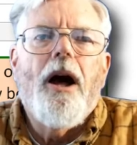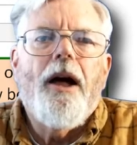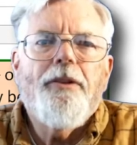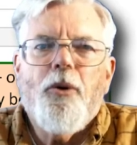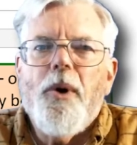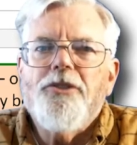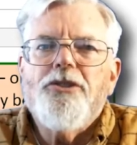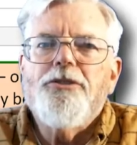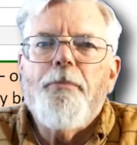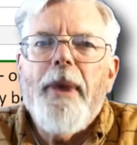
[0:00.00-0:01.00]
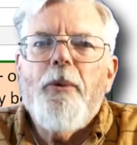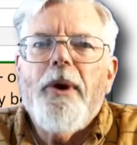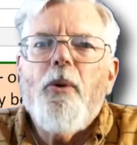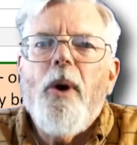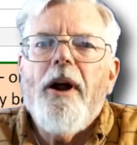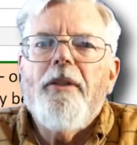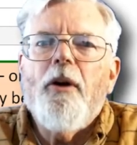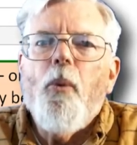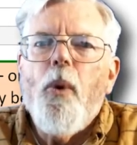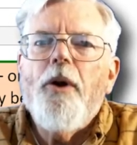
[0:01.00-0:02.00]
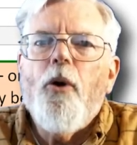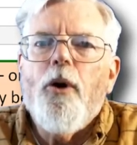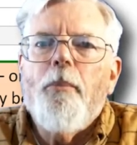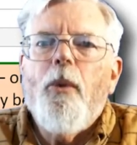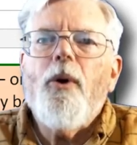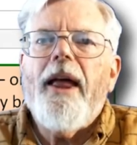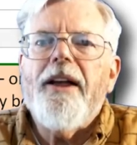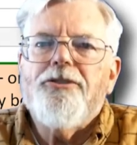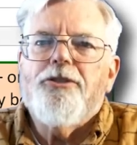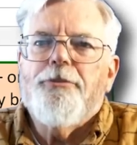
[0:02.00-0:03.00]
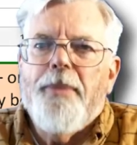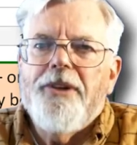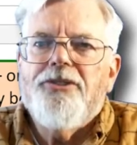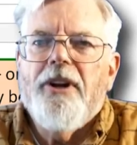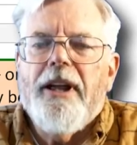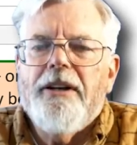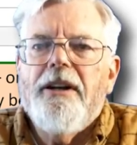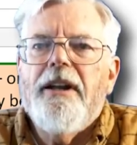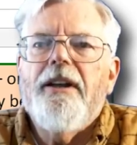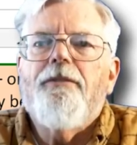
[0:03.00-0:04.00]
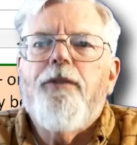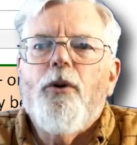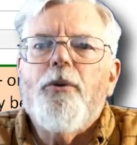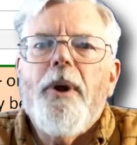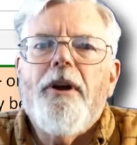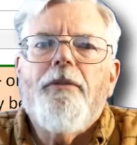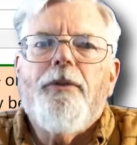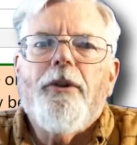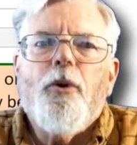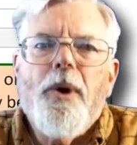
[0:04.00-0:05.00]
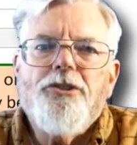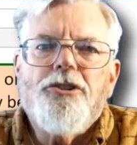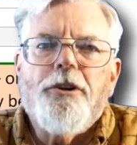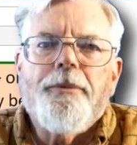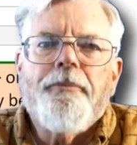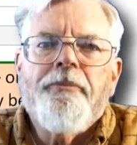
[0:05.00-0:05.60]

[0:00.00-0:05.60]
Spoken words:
Other questions may require that 1 or more answers be selected to get full credit for the question.